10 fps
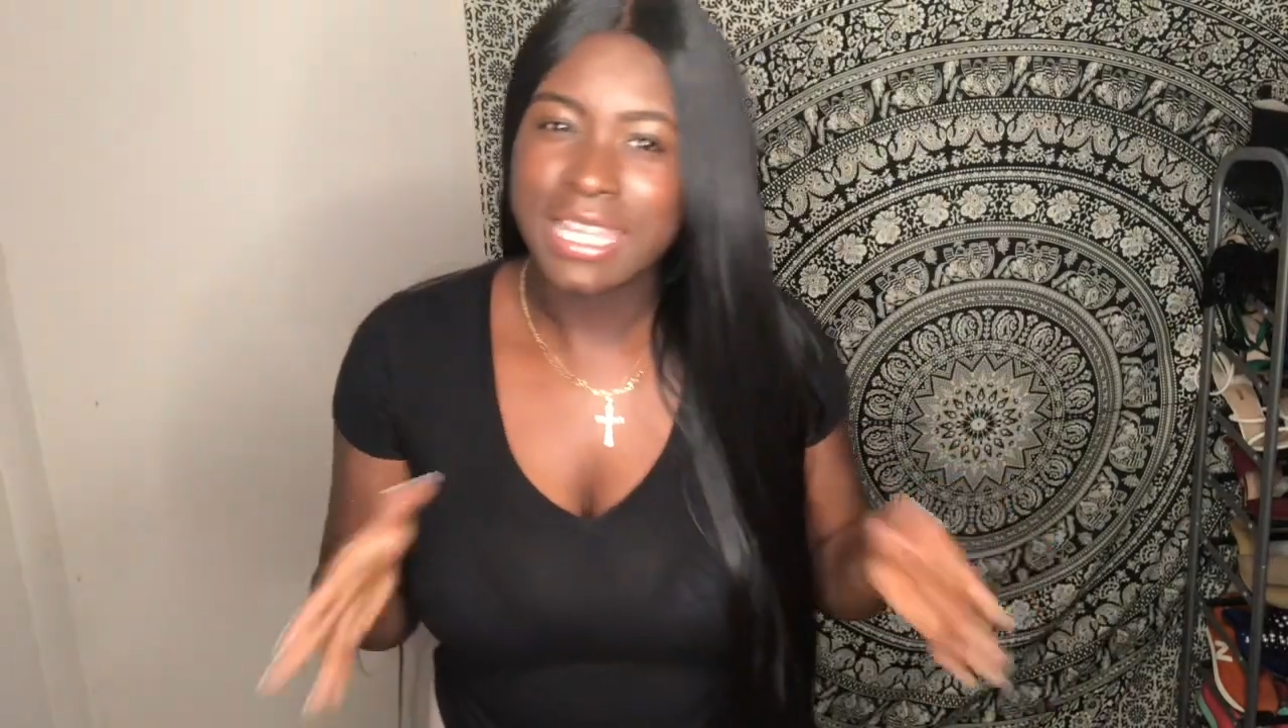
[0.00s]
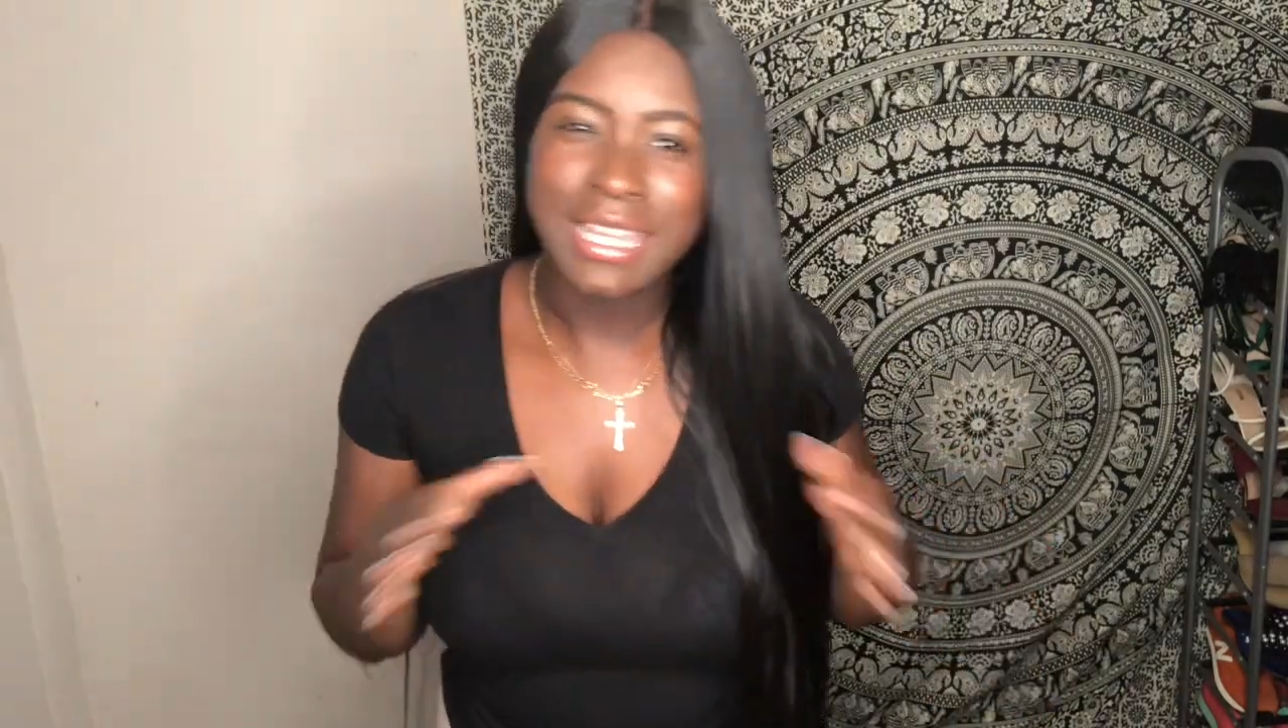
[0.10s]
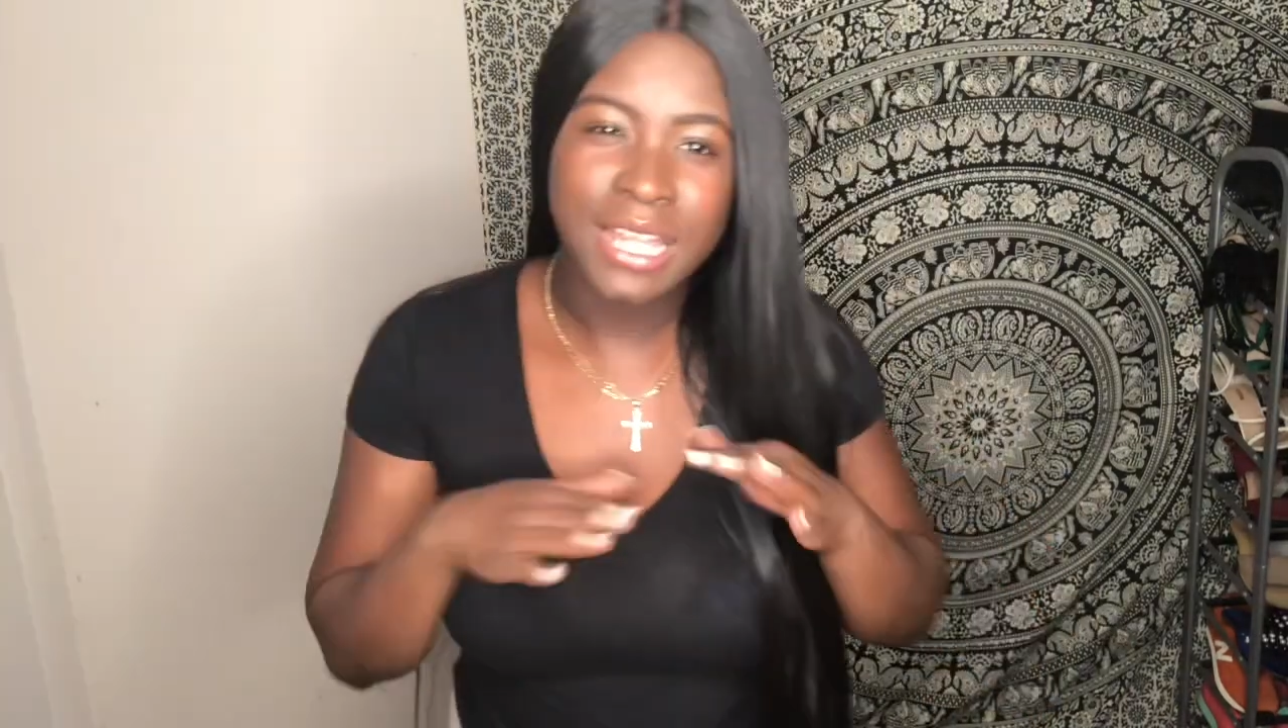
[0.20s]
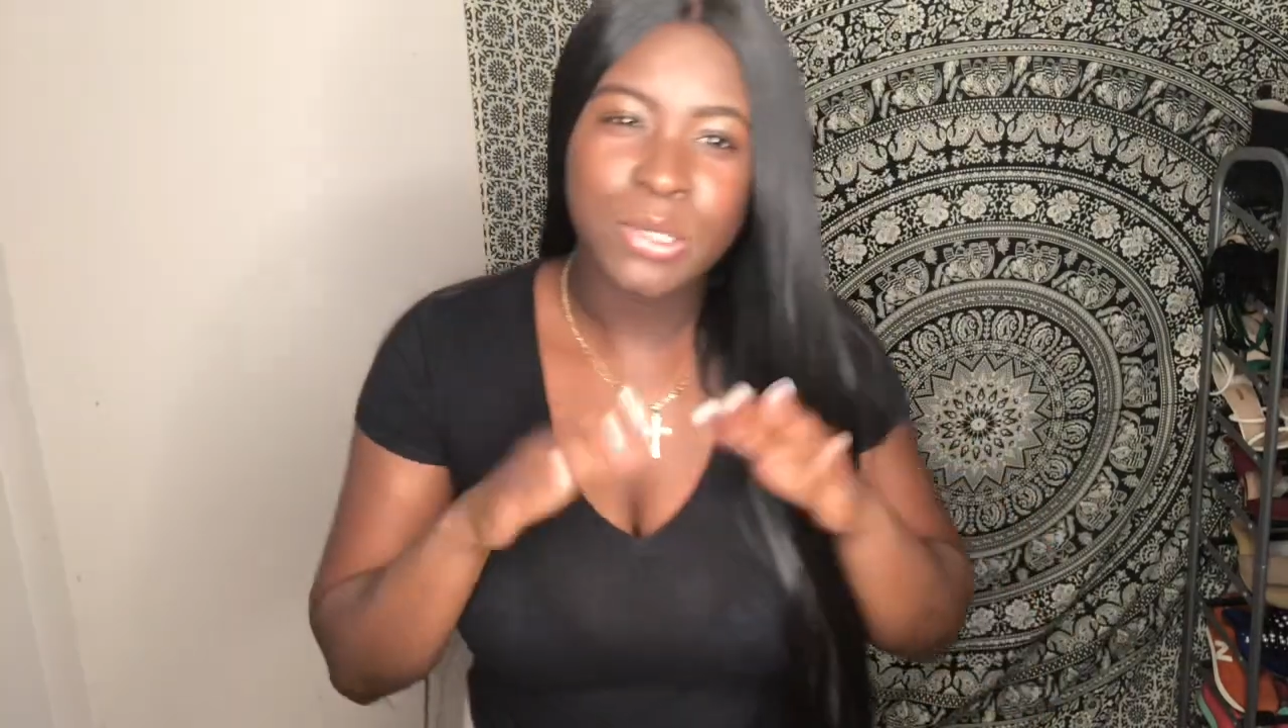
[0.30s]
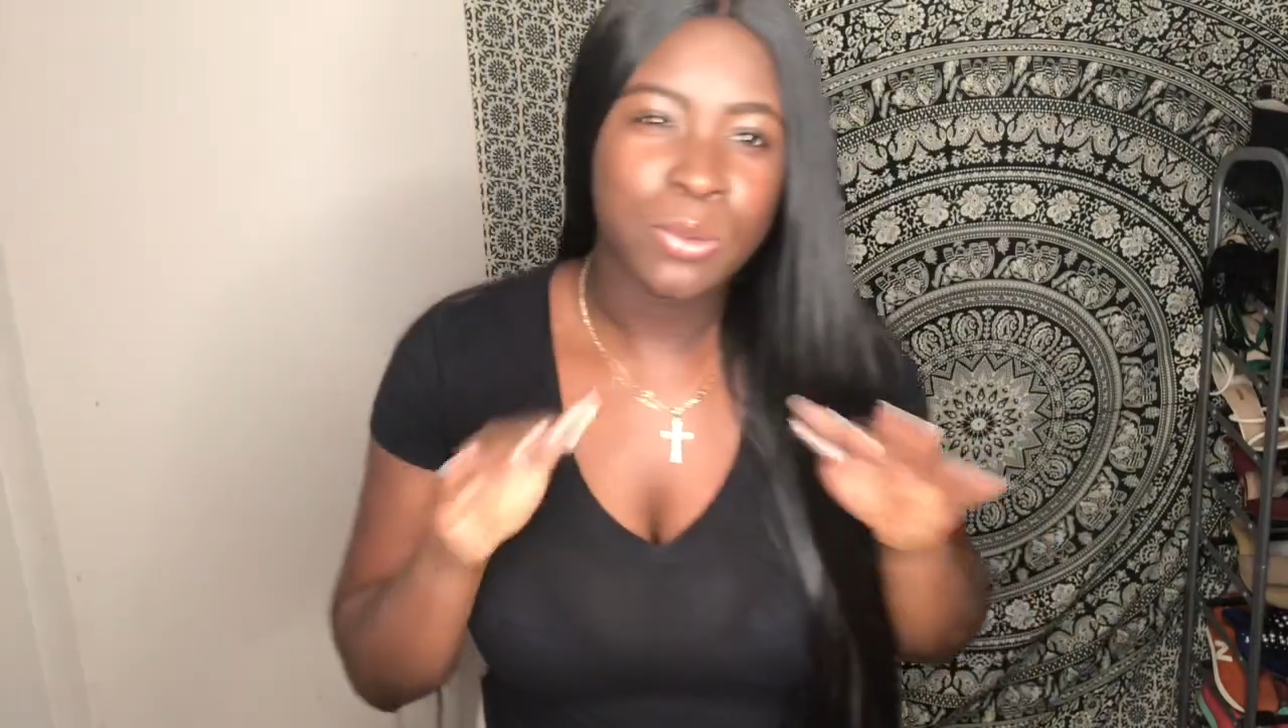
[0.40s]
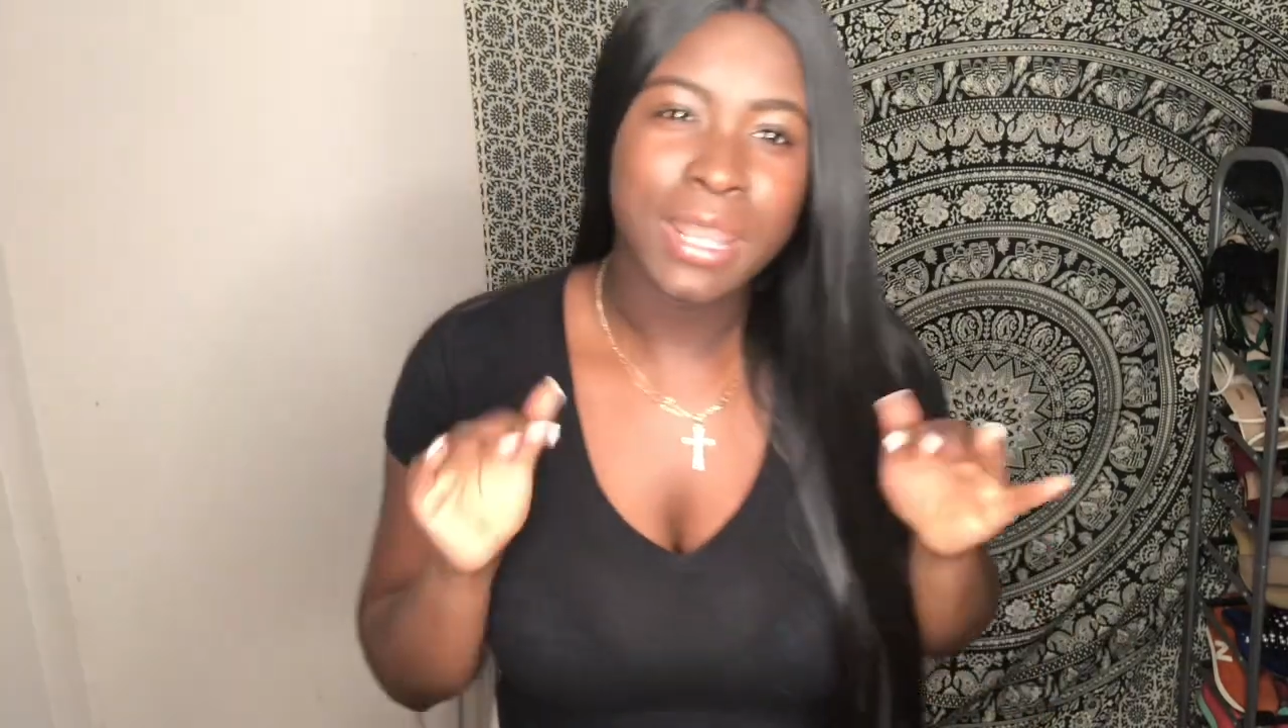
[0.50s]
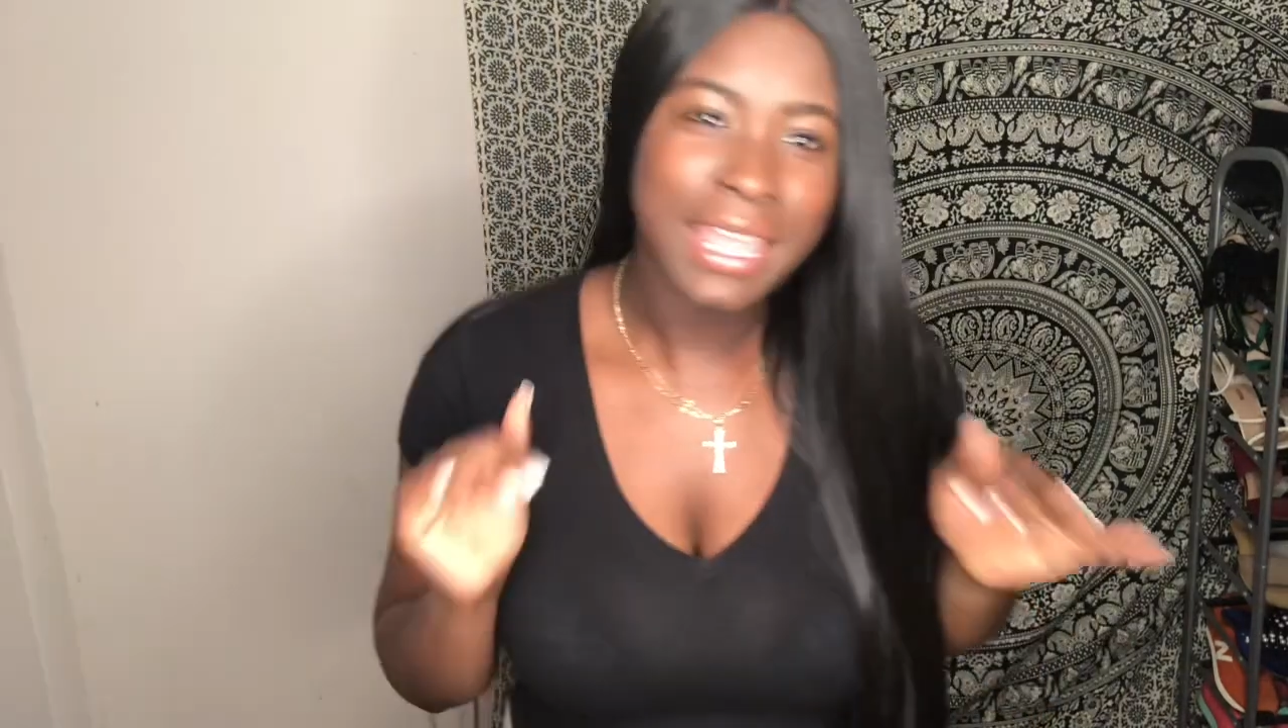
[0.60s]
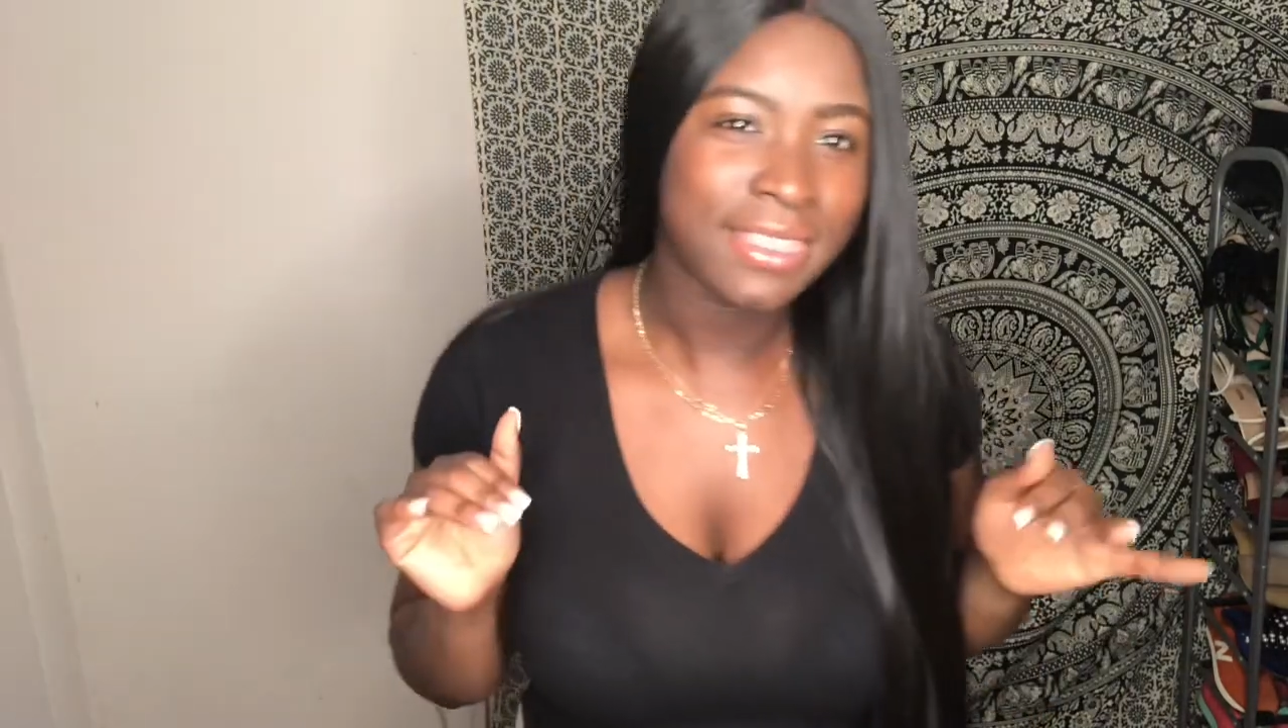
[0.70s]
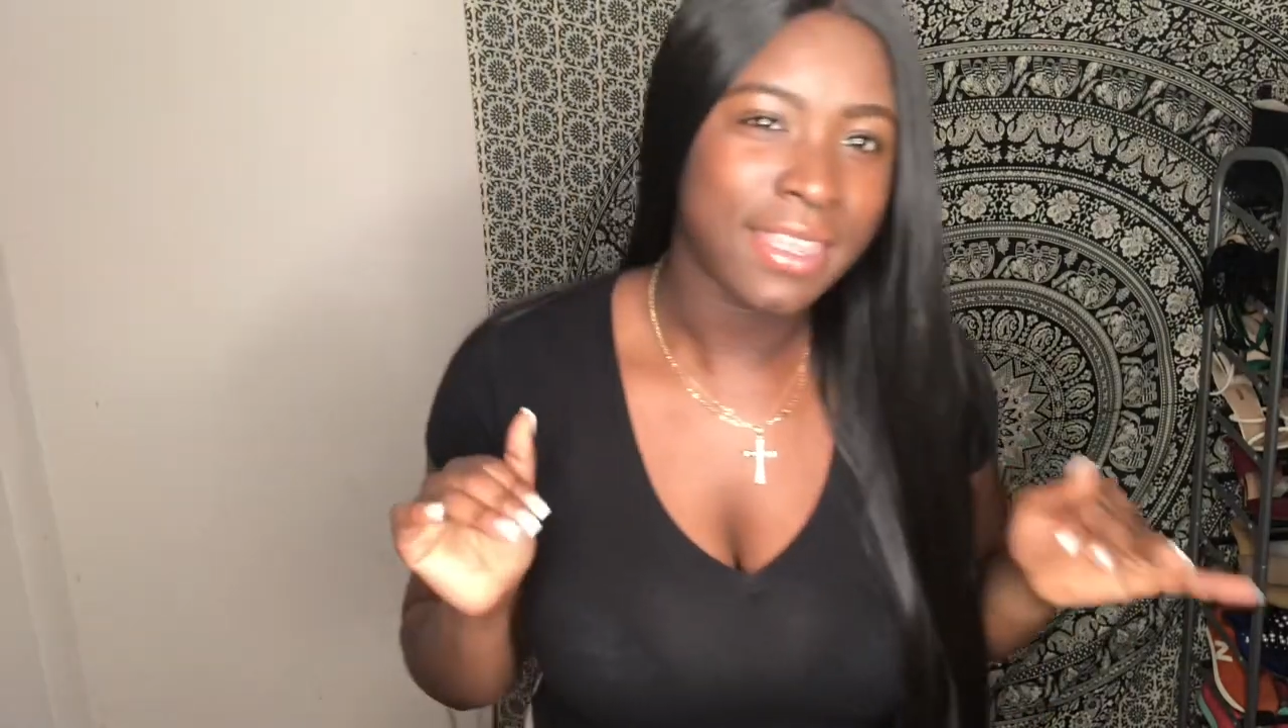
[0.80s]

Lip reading: and I don't like